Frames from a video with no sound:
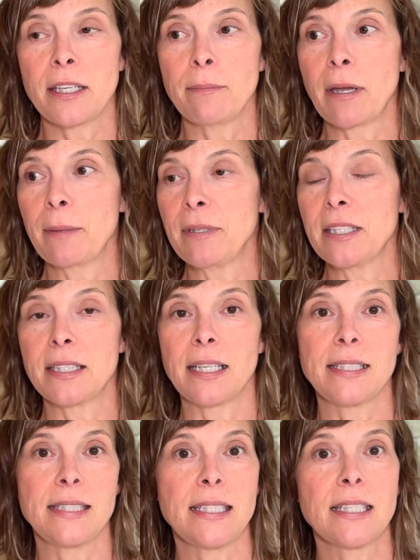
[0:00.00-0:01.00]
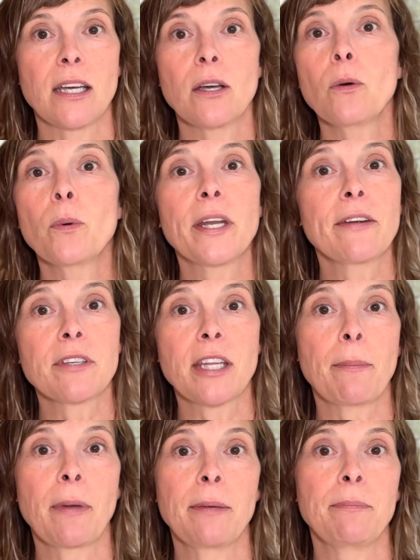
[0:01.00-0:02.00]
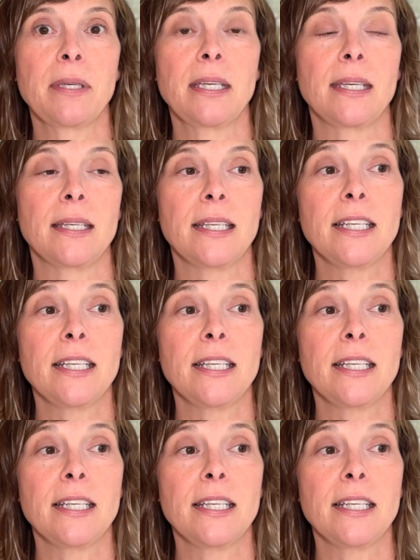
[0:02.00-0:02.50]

it might be an idea, whatever that might be.